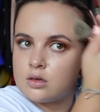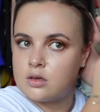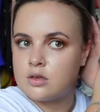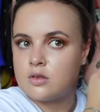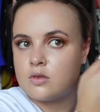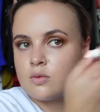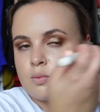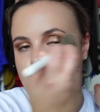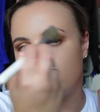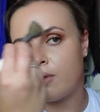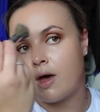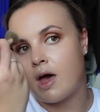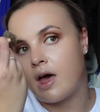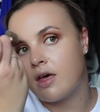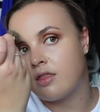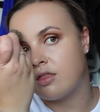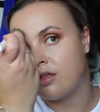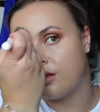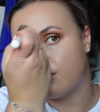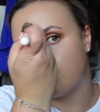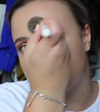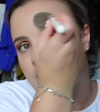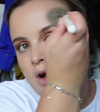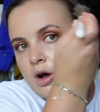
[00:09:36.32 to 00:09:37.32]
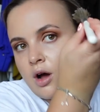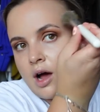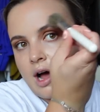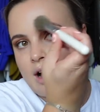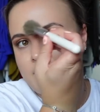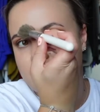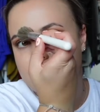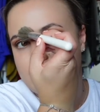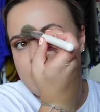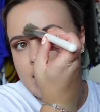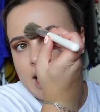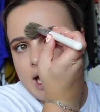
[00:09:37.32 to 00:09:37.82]
It's better than not
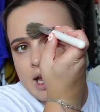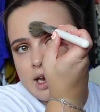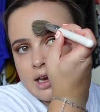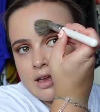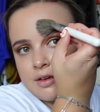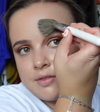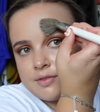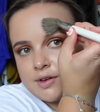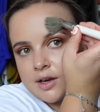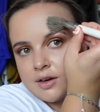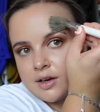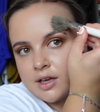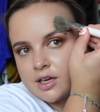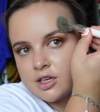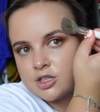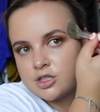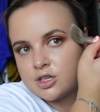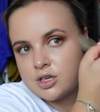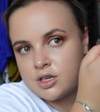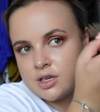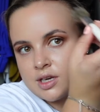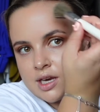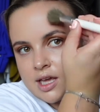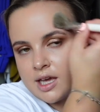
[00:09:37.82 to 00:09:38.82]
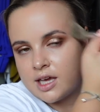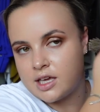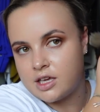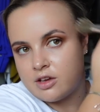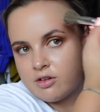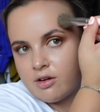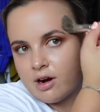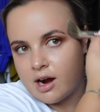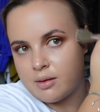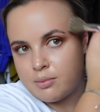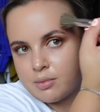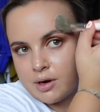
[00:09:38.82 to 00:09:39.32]
having any foundation near
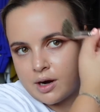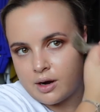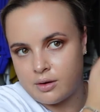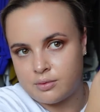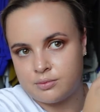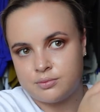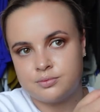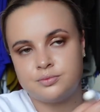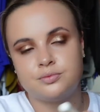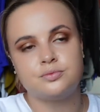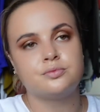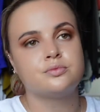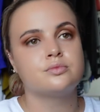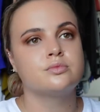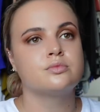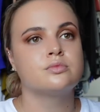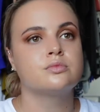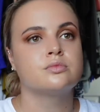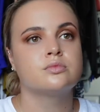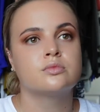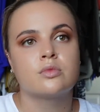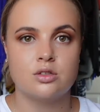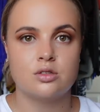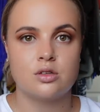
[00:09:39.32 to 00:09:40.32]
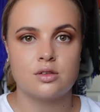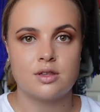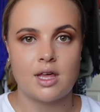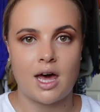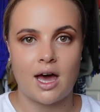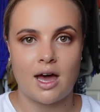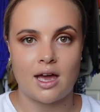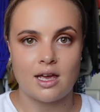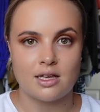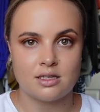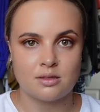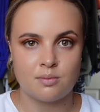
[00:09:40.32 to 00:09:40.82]
your eyebrow. So
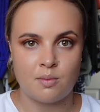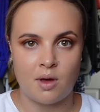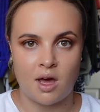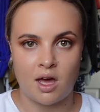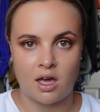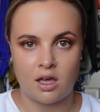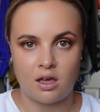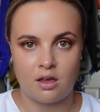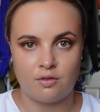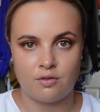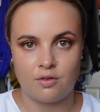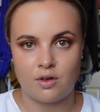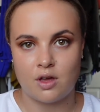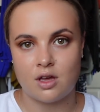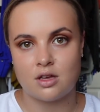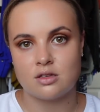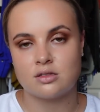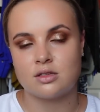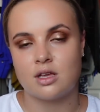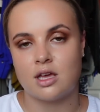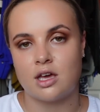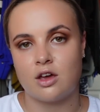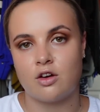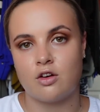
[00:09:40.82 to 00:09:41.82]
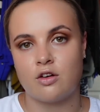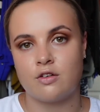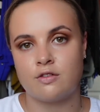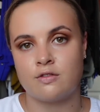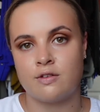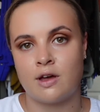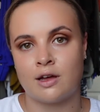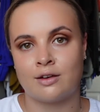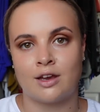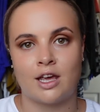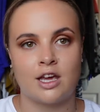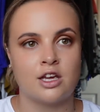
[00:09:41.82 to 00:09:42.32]
that is my first layer of
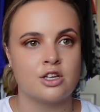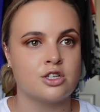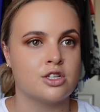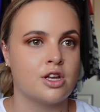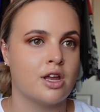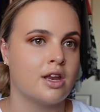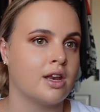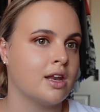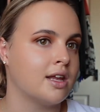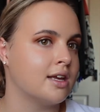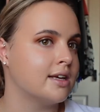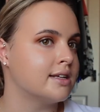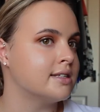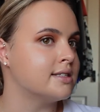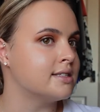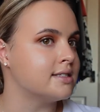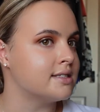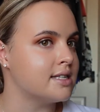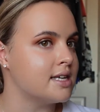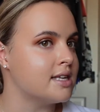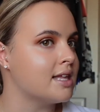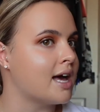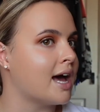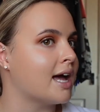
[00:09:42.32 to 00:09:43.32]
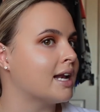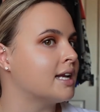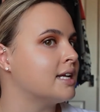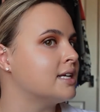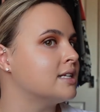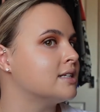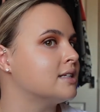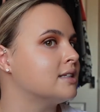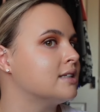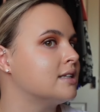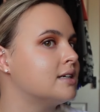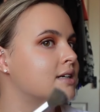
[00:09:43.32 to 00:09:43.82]
foundation. You can see that I
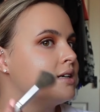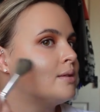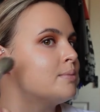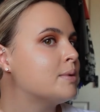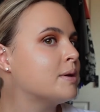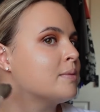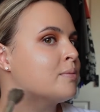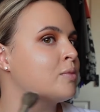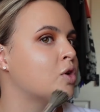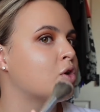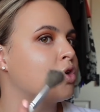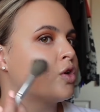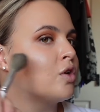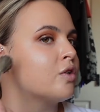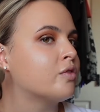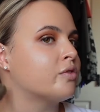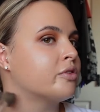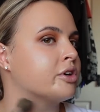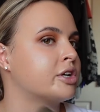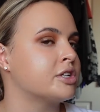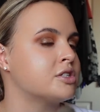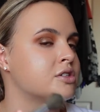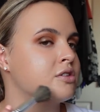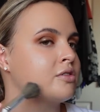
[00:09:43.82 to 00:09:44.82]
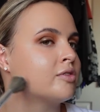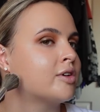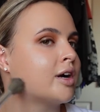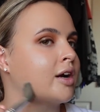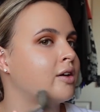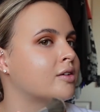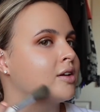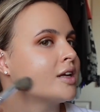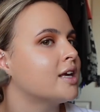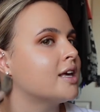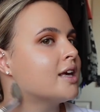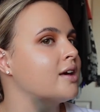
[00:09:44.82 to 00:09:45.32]
need a little bit more coverage
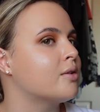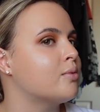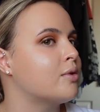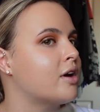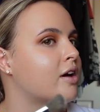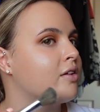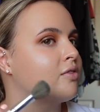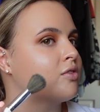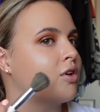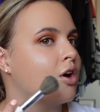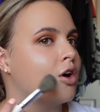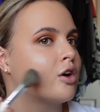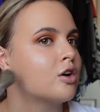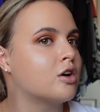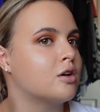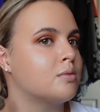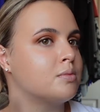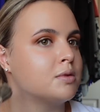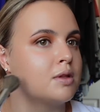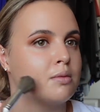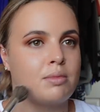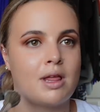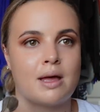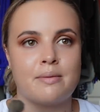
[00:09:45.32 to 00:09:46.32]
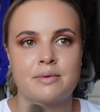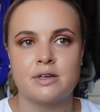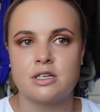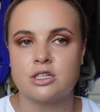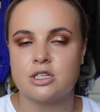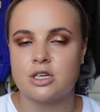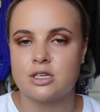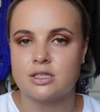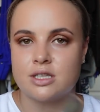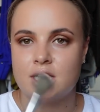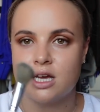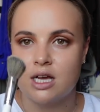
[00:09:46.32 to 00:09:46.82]
around here where I've got a couple of
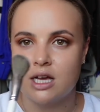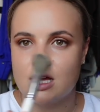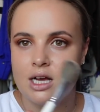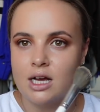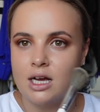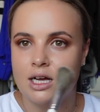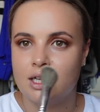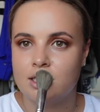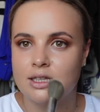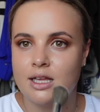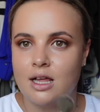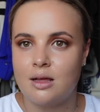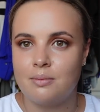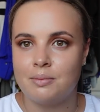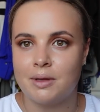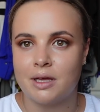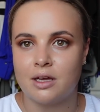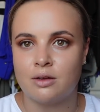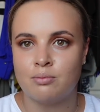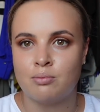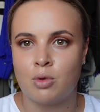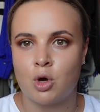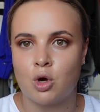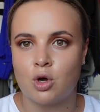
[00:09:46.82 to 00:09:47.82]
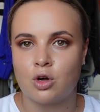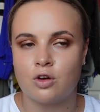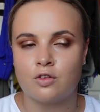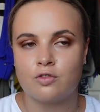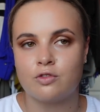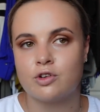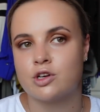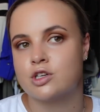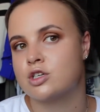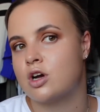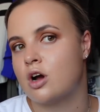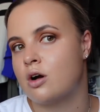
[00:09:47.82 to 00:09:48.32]
blemishes, a little bit more
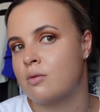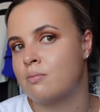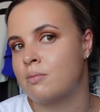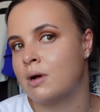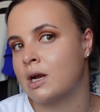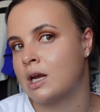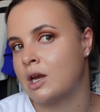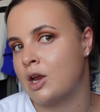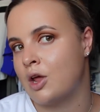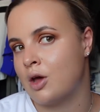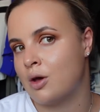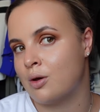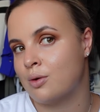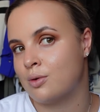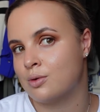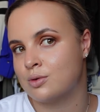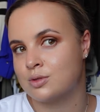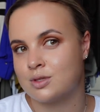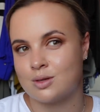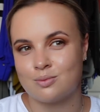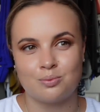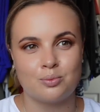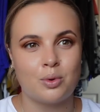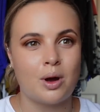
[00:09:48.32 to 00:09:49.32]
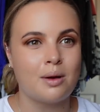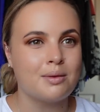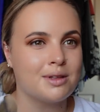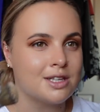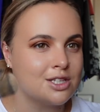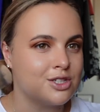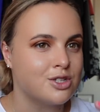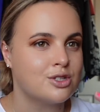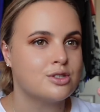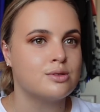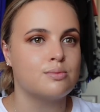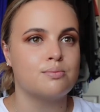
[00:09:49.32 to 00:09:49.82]
coverage on my nose,
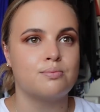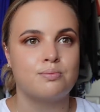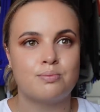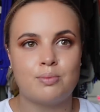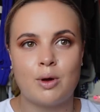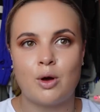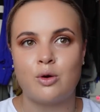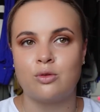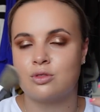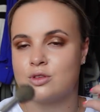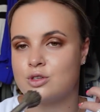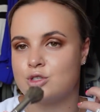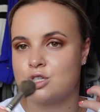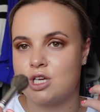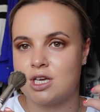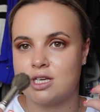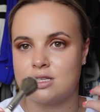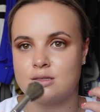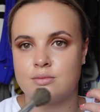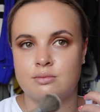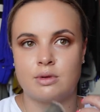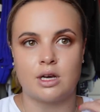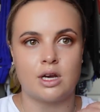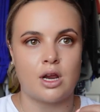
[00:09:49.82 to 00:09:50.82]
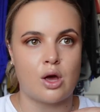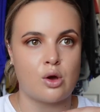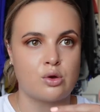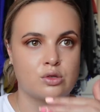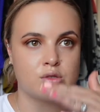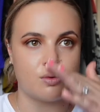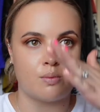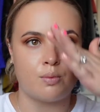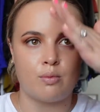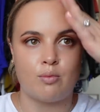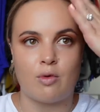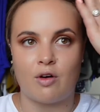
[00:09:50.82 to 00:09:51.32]
probably just both the cheeks and my
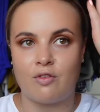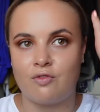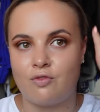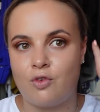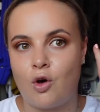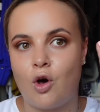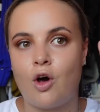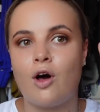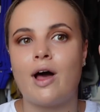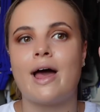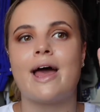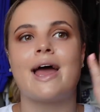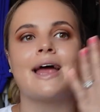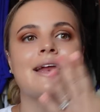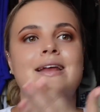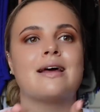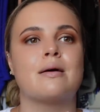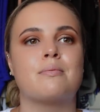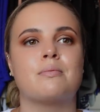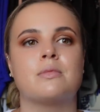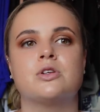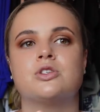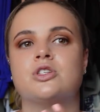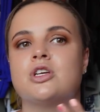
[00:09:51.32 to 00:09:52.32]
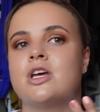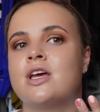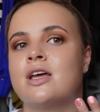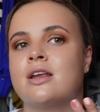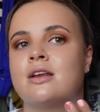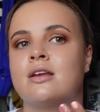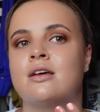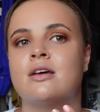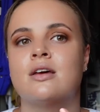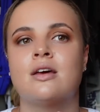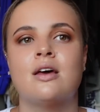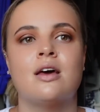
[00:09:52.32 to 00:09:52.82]
nose, but my forehead and my
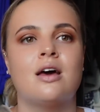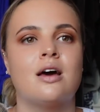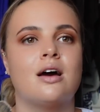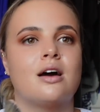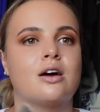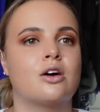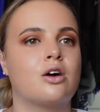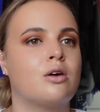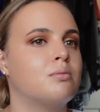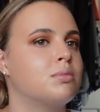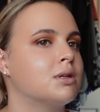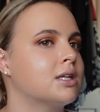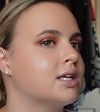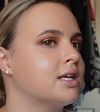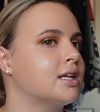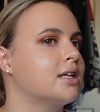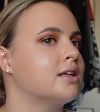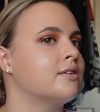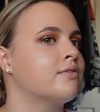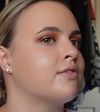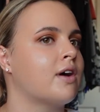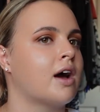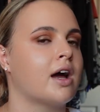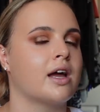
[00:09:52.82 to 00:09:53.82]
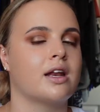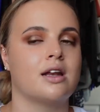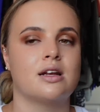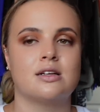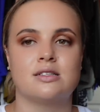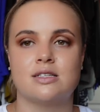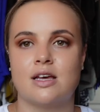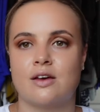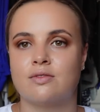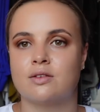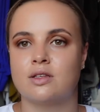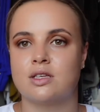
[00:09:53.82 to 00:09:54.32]
chin are completely fine. I
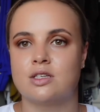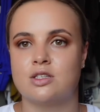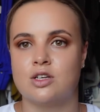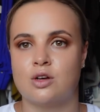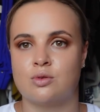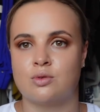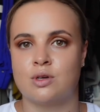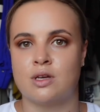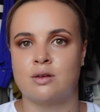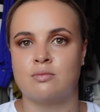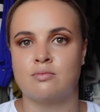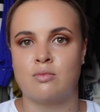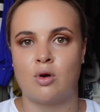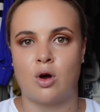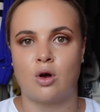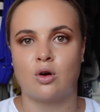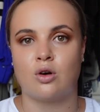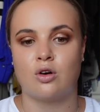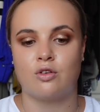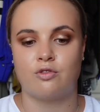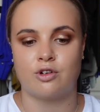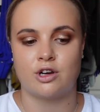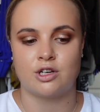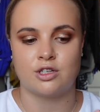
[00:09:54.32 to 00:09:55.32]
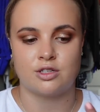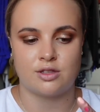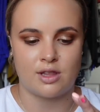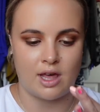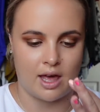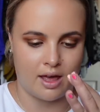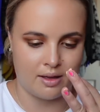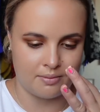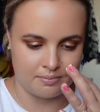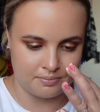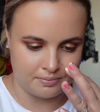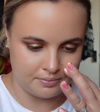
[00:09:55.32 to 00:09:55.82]
definitely don't need more coverage
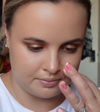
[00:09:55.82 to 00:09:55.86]
there.